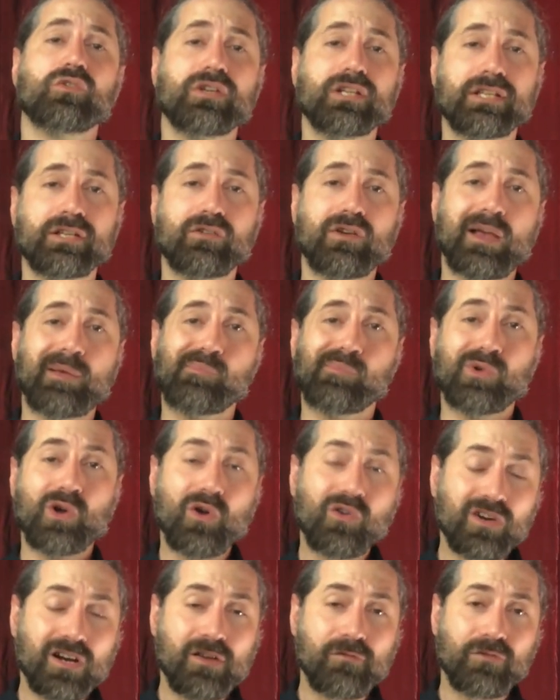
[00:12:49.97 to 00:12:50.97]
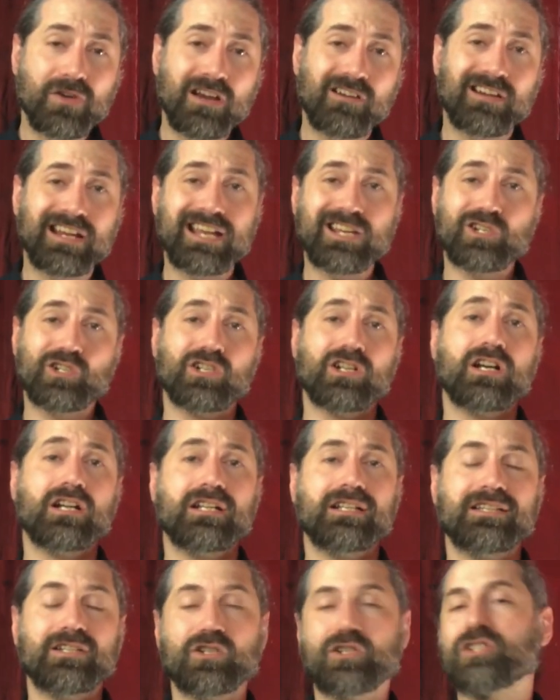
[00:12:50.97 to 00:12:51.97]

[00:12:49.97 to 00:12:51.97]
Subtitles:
a really great program variation on it.